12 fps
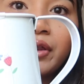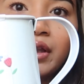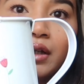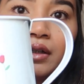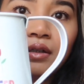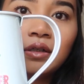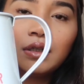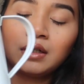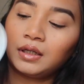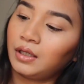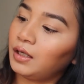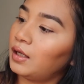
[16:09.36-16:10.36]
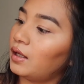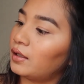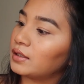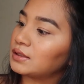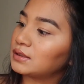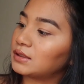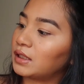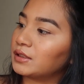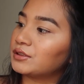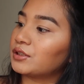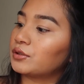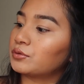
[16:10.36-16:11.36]
thing, and it
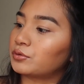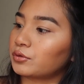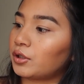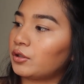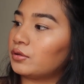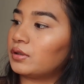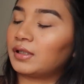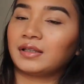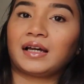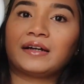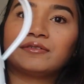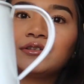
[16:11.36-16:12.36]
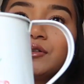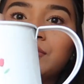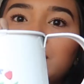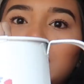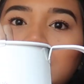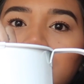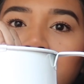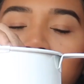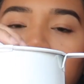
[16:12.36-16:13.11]
says grow laughter with little